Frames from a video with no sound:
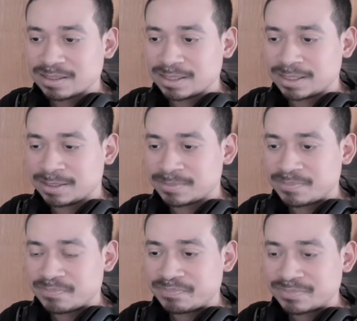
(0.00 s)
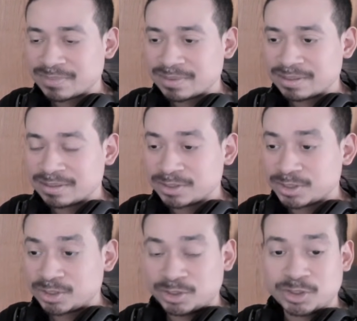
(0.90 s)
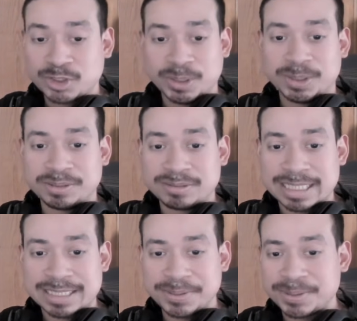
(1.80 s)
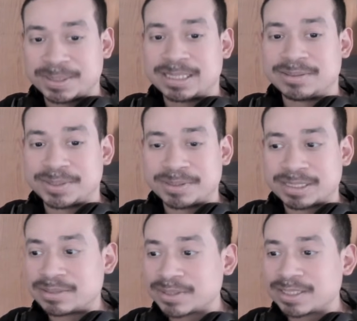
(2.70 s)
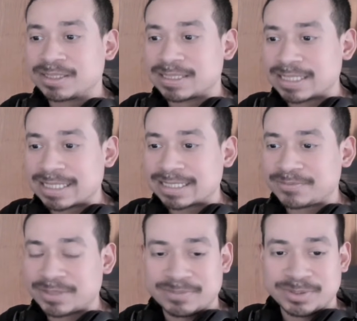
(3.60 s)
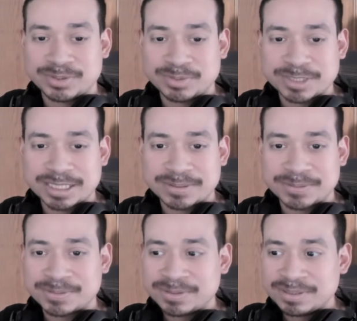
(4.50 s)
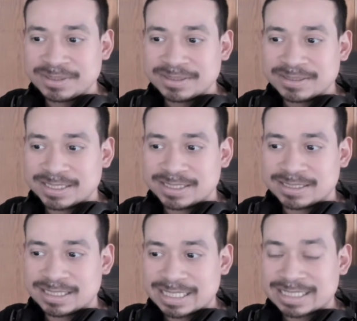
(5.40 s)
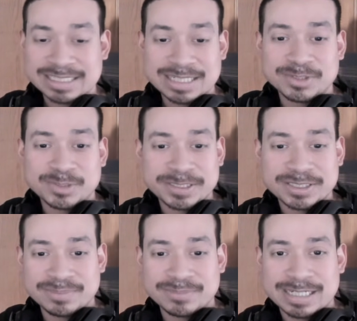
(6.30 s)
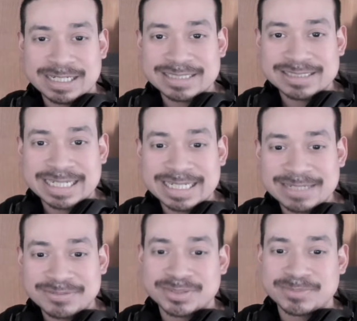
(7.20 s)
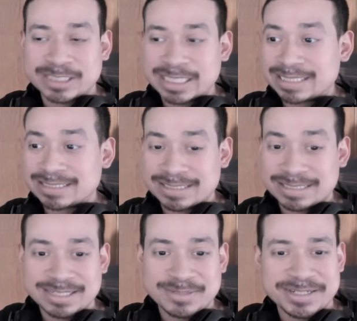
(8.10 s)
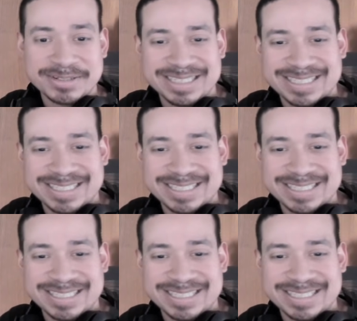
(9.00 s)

um, just to show you that you count your account could get hacked if you have a YouTube channel. Uh, I guess I must be some. I guess I have someone that doesn't like me.